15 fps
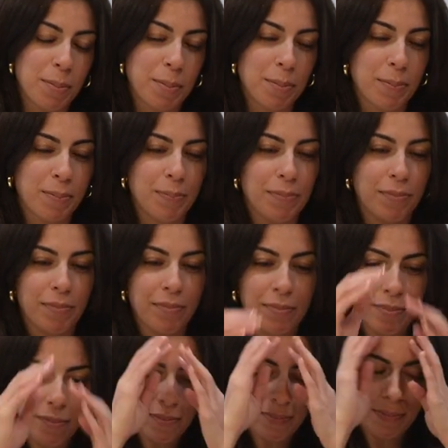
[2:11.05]

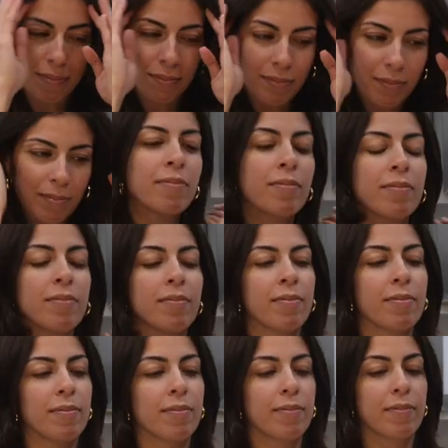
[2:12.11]

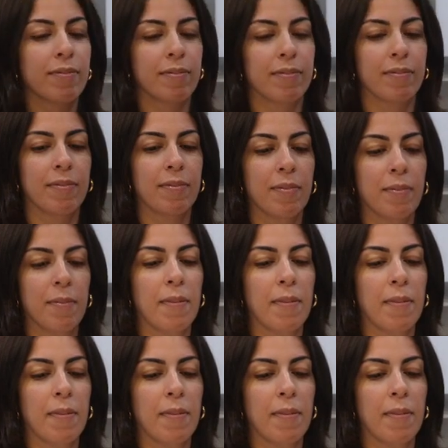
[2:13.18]
The person shown says nothing.